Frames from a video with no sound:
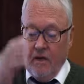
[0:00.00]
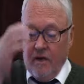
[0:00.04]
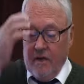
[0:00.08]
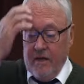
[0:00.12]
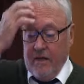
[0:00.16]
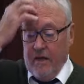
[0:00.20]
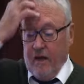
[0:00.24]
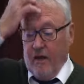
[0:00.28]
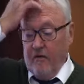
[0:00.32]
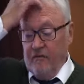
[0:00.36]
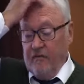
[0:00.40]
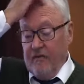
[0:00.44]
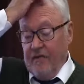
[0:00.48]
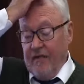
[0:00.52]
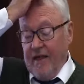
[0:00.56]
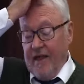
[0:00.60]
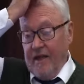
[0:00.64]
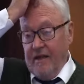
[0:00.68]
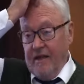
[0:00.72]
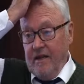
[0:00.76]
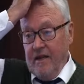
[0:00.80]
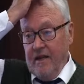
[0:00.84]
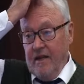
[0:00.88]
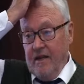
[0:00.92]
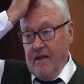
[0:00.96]
And after
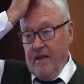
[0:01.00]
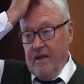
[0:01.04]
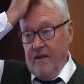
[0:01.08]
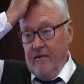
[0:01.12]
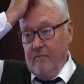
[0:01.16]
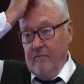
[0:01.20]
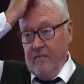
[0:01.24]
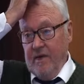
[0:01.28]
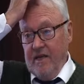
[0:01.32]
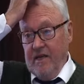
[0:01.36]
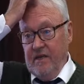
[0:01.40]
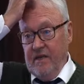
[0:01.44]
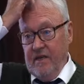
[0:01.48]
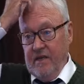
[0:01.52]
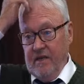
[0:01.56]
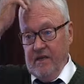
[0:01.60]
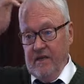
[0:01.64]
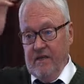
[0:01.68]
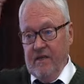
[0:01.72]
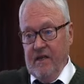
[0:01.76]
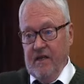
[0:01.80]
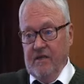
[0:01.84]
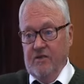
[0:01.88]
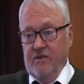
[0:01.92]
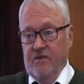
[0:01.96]
that
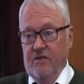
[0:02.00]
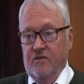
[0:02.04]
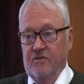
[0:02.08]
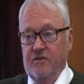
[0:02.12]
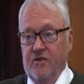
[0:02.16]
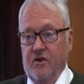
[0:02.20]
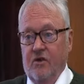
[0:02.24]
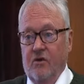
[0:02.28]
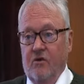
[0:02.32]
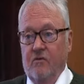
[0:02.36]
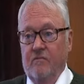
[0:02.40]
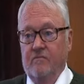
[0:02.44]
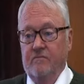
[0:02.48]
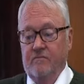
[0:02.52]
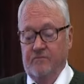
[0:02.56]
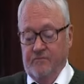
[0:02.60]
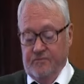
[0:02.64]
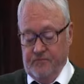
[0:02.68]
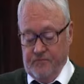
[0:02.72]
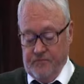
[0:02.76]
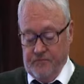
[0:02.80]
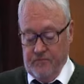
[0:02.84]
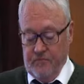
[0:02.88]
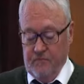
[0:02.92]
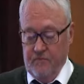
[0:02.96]
meeting 10 years ago,
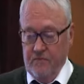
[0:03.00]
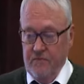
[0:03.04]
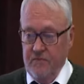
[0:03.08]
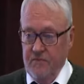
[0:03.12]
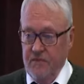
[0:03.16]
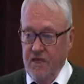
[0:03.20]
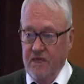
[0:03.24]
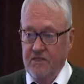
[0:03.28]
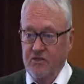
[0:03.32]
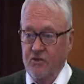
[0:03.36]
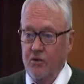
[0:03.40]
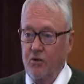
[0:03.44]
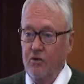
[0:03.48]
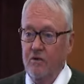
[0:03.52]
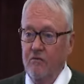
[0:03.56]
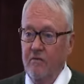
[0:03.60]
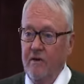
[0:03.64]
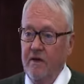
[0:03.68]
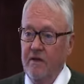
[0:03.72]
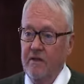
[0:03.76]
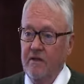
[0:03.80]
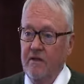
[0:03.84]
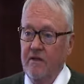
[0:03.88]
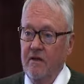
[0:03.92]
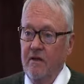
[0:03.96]
there's only
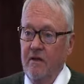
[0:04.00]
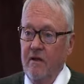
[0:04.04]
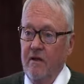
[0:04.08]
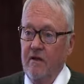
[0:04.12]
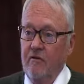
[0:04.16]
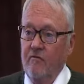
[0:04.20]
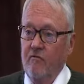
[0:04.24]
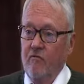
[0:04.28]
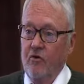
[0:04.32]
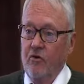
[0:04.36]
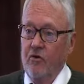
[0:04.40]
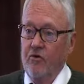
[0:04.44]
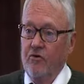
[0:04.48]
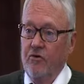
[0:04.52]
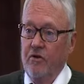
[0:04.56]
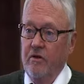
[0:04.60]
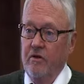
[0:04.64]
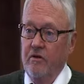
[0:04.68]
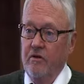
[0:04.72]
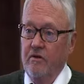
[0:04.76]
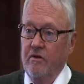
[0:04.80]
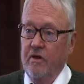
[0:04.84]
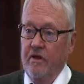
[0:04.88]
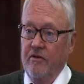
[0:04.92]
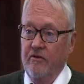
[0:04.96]
one word
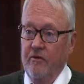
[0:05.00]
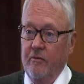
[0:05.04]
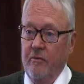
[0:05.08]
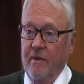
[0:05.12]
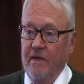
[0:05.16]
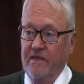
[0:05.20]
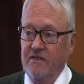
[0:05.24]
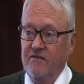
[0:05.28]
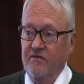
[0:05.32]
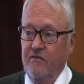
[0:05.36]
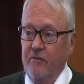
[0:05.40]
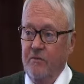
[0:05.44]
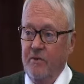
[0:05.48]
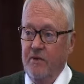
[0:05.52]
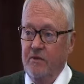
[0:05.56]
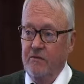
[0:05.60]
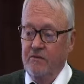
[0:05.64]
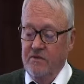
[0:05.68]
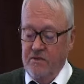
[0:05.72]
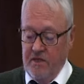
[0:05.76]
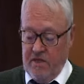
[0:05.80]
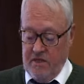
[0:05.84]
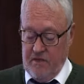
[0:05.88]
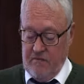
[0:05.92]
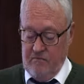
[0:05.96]
that remains for me to
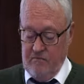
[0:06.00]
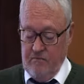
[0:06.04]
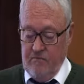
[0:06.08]
say.